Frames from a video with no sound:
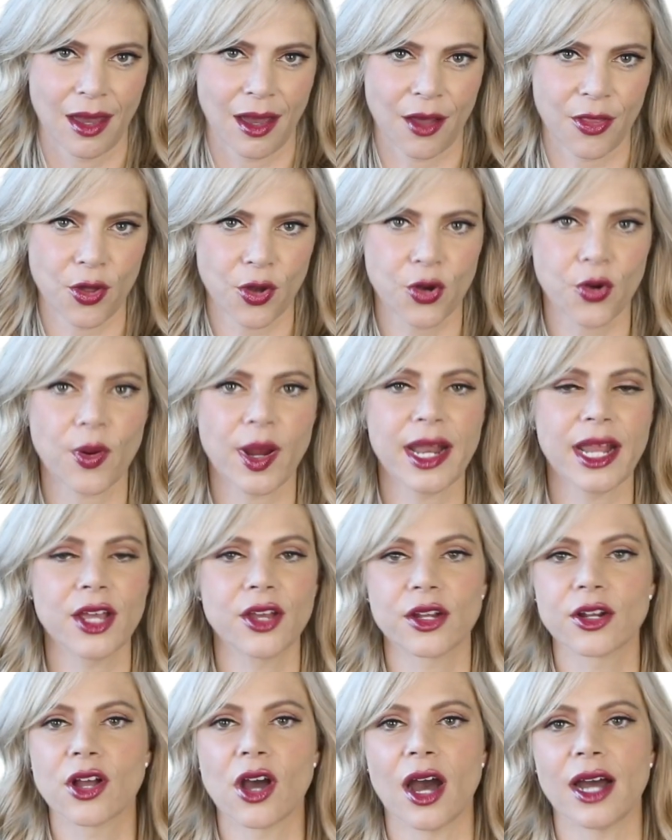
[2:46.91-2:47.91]
Although
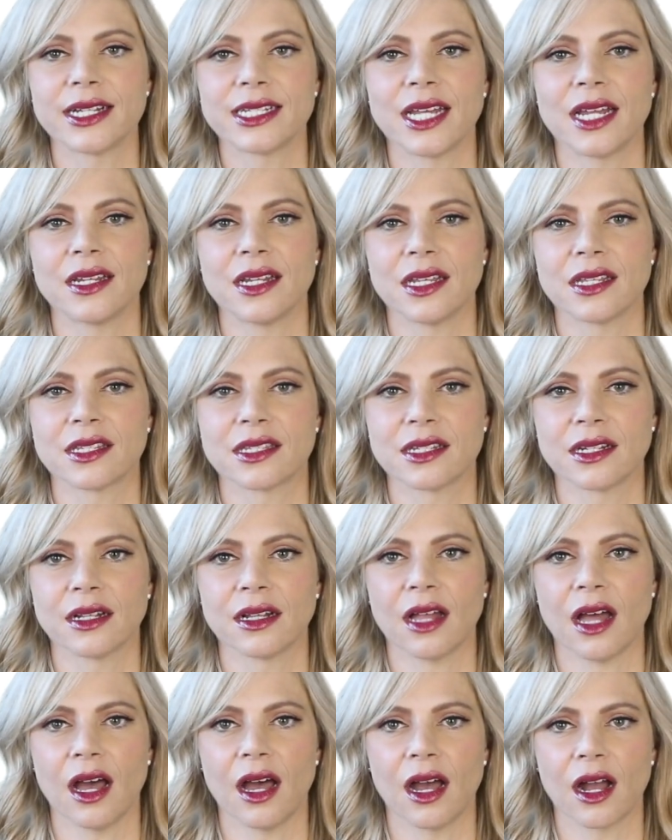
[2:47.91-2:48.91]
creating good content is
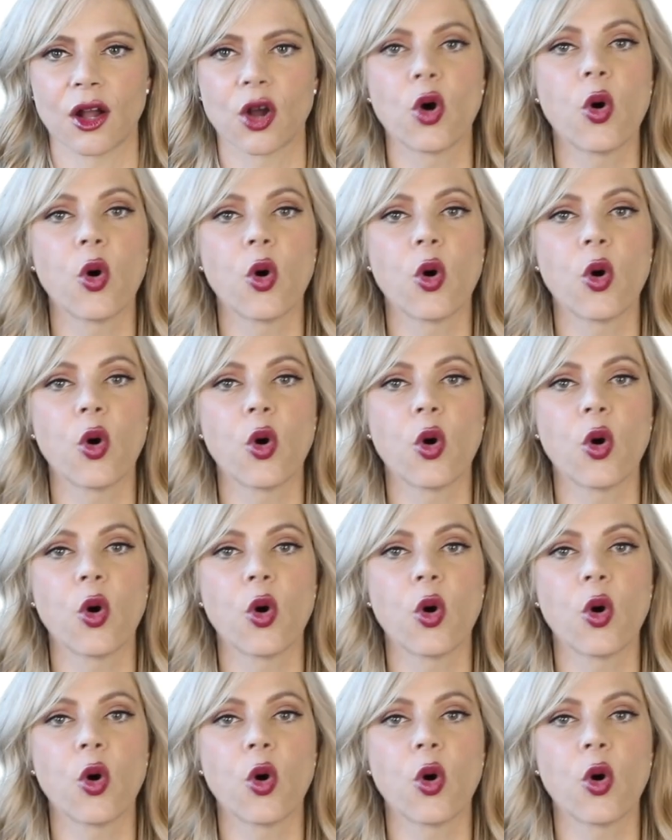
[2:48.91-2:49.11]
still a